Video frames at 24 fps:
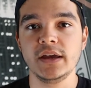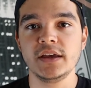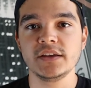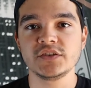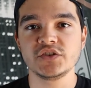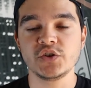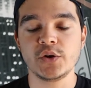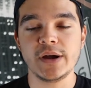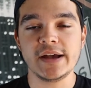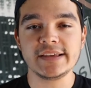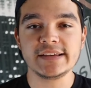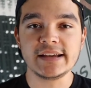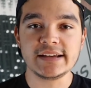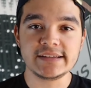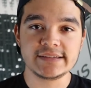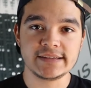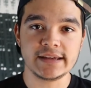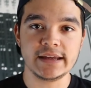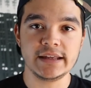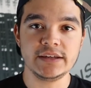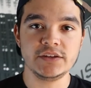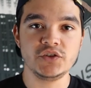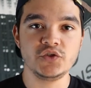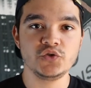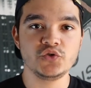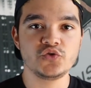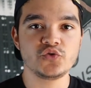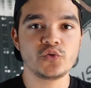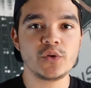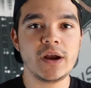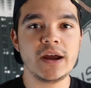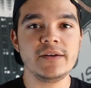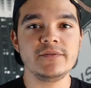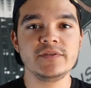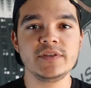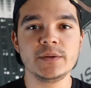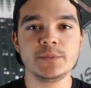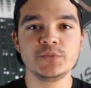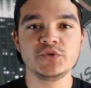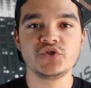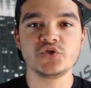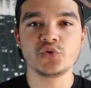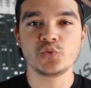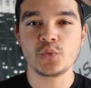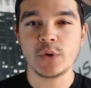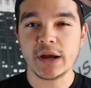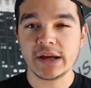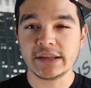So as I said, you derive them
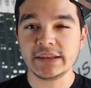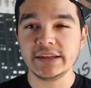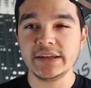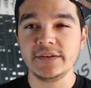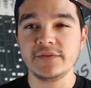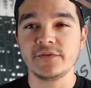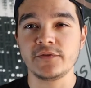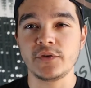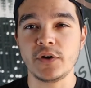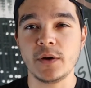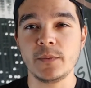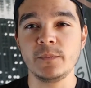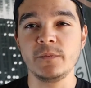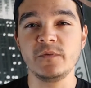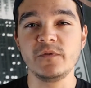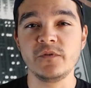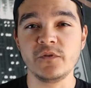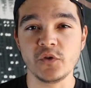directly from